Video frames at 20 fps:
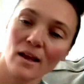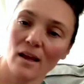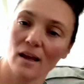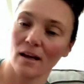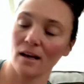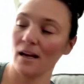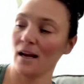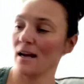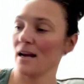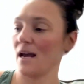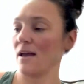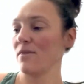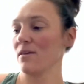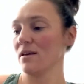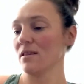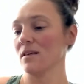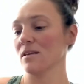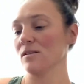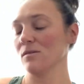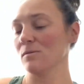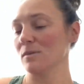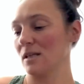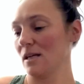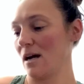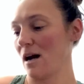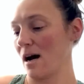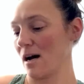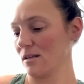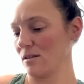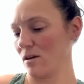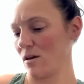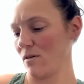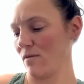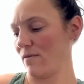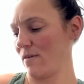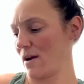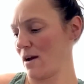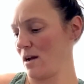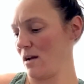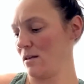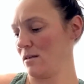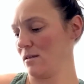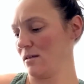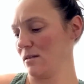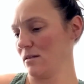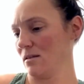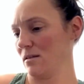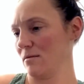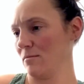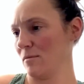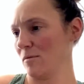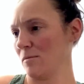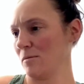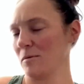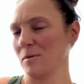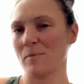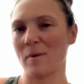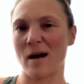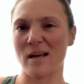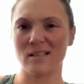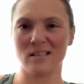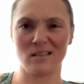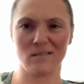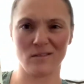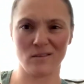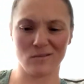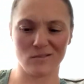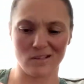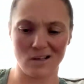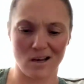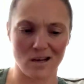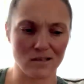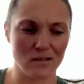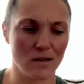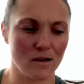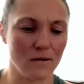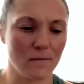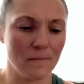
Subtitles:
Again, I think this was a Costco find. I'm not positive it was Costco.